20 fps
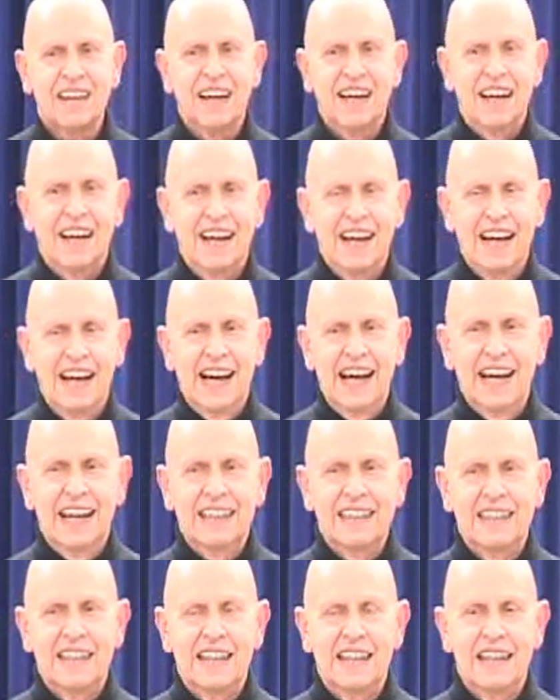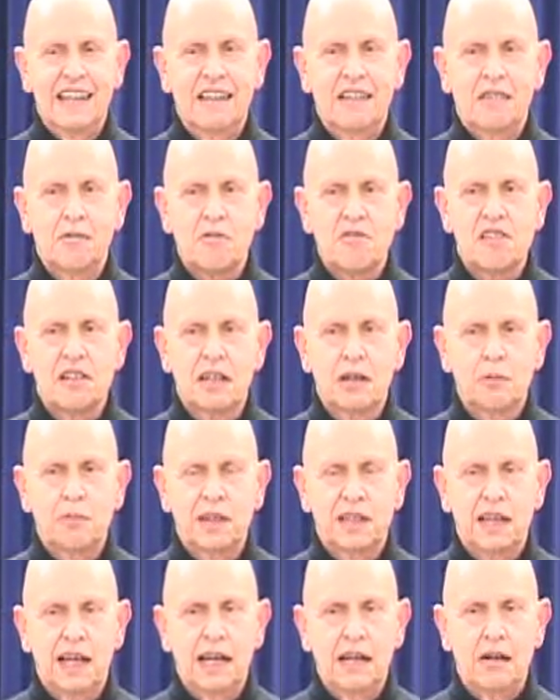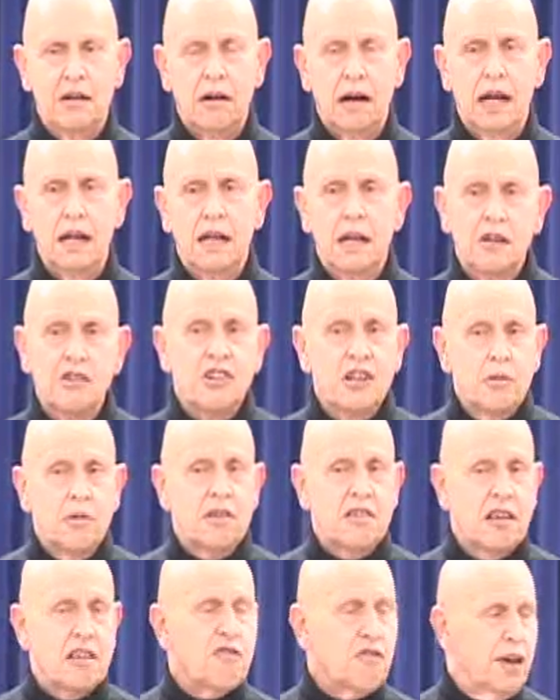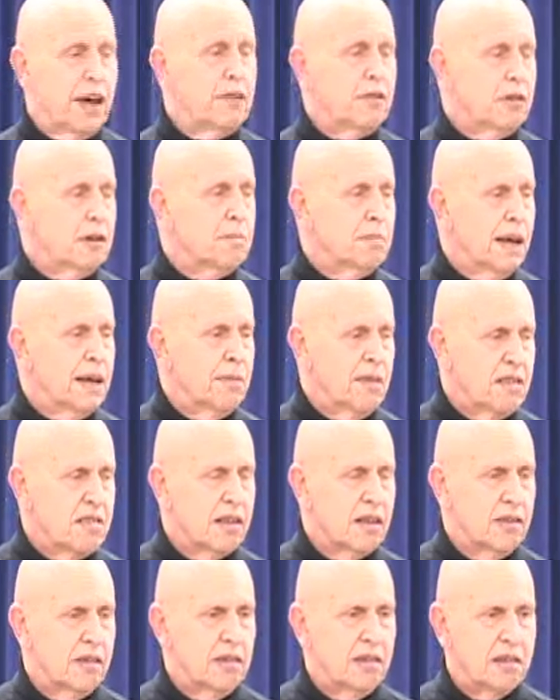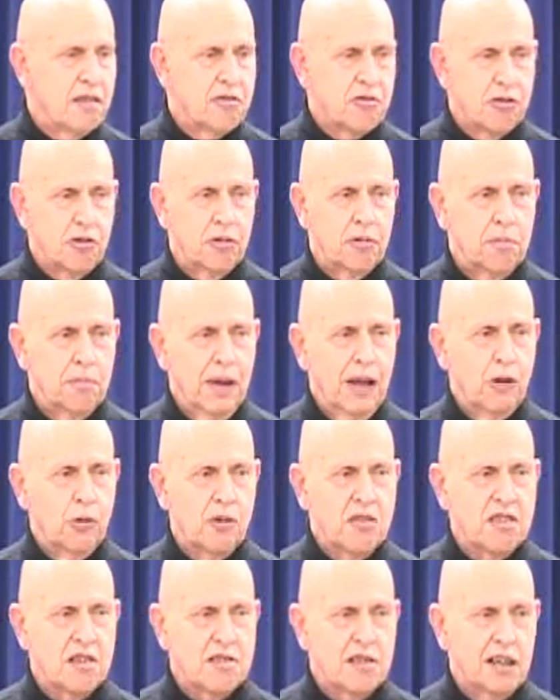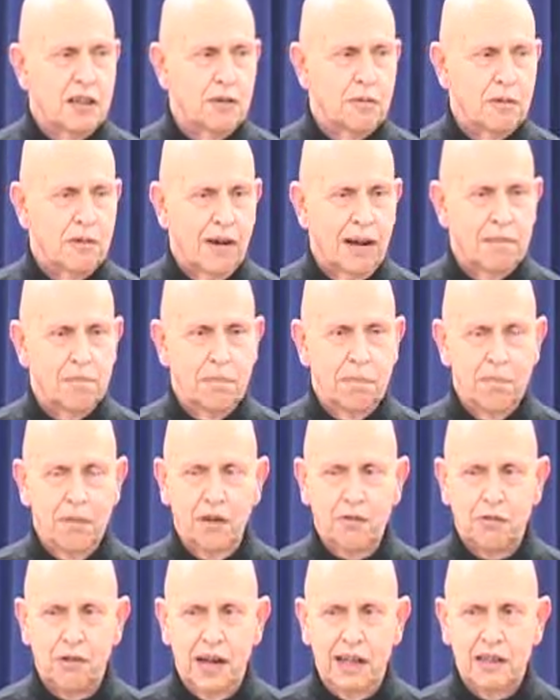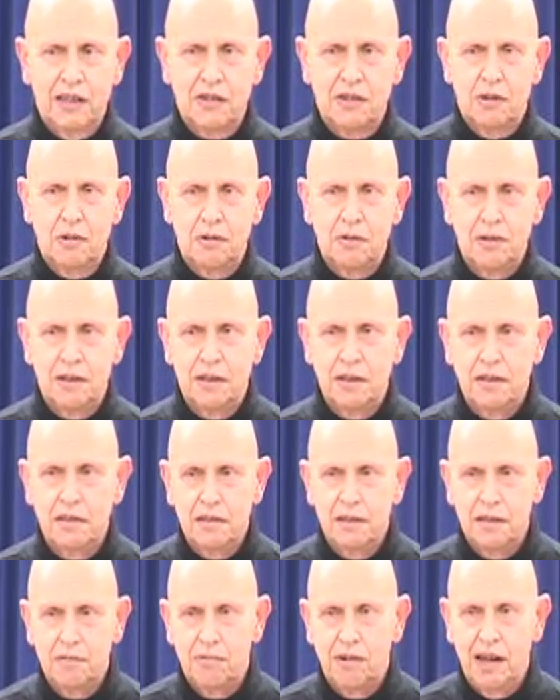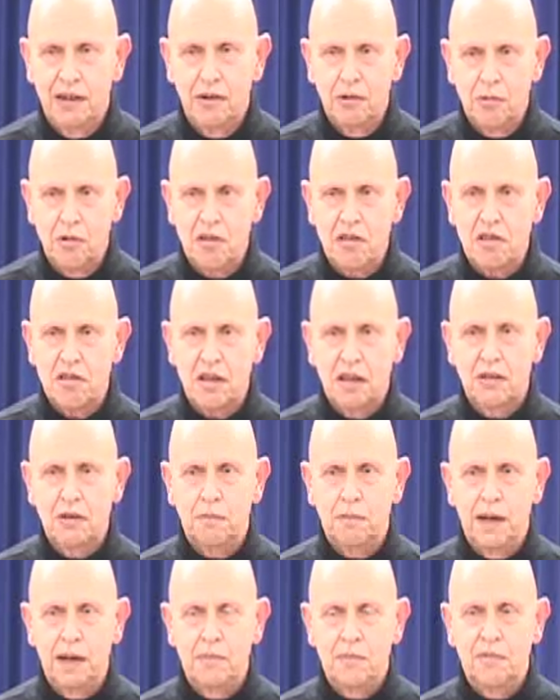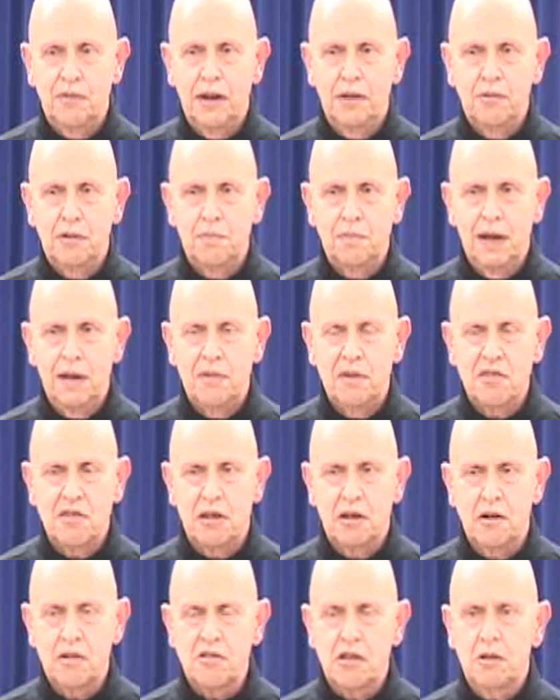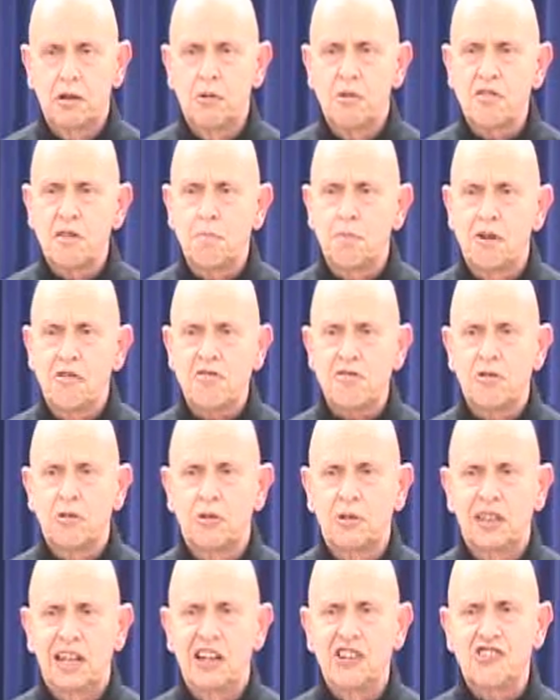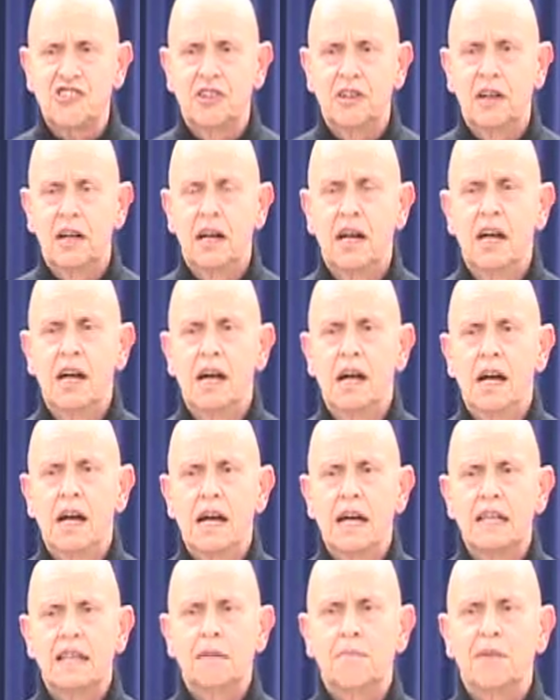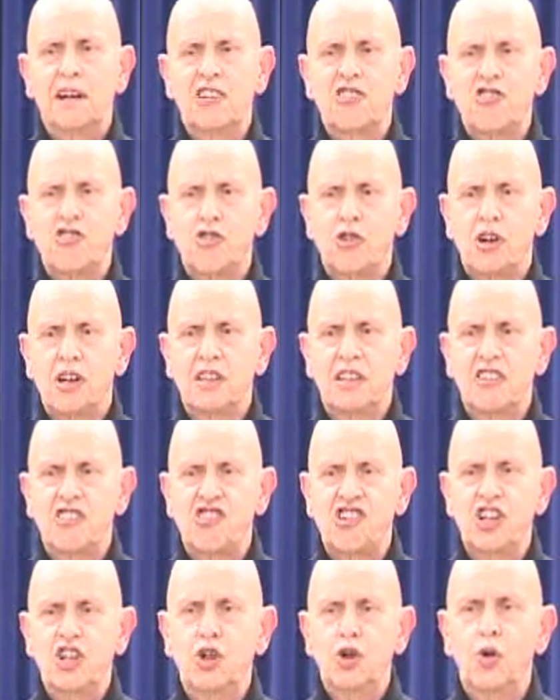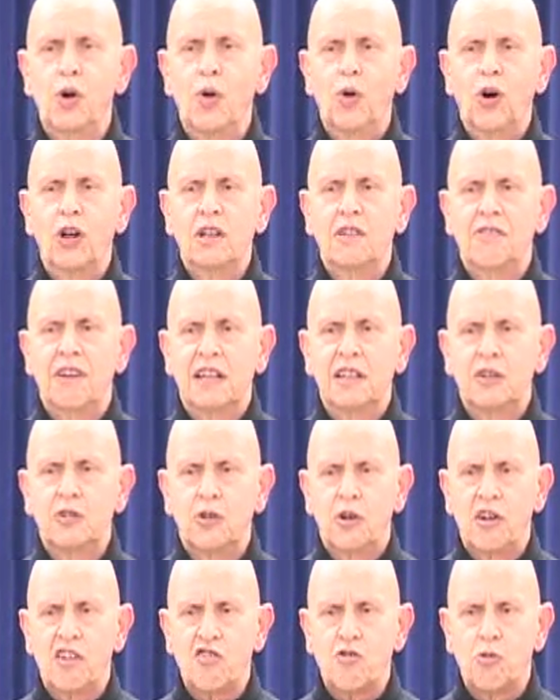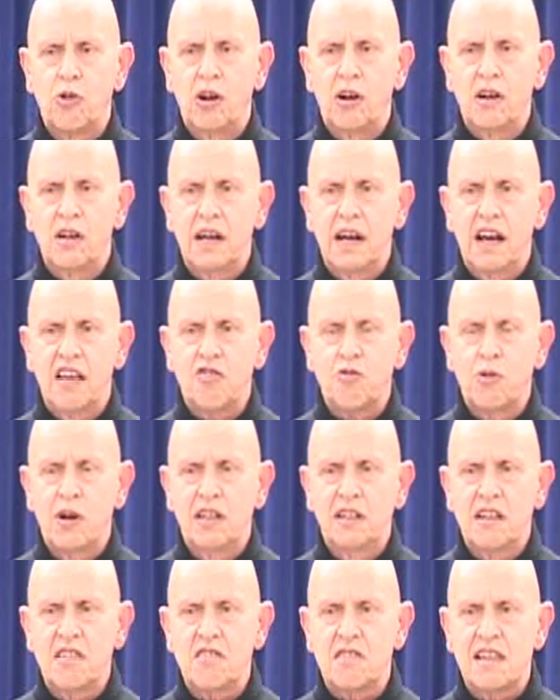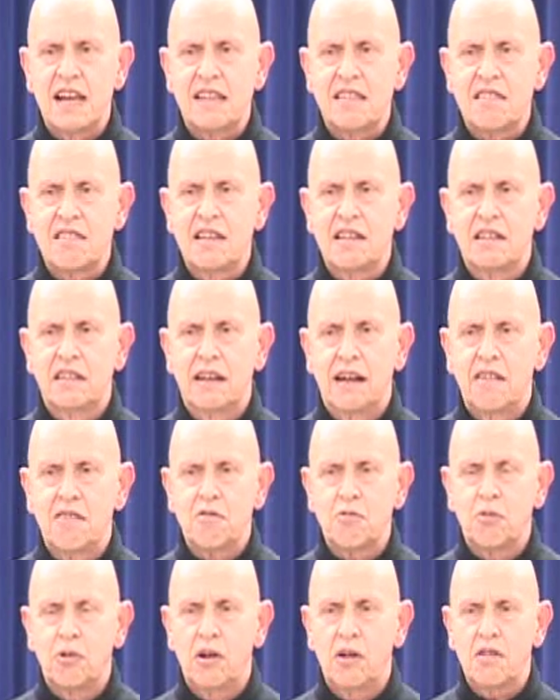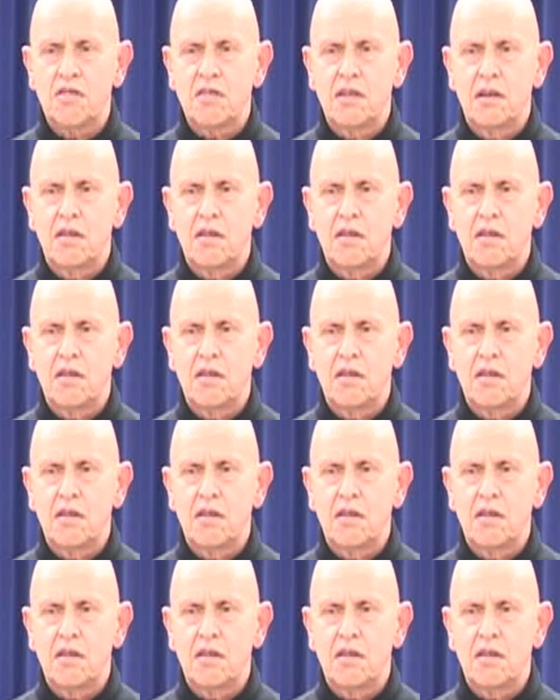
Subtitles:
and it was a little bit later, and she was his favorite babysitter. It's true. Mel was his other great. Mel Freilacher, the writer, was his other favorite babysitter. So there was a personal relation that made sure that she knew all of Eleanor's work as well as Seth Siegelau's work.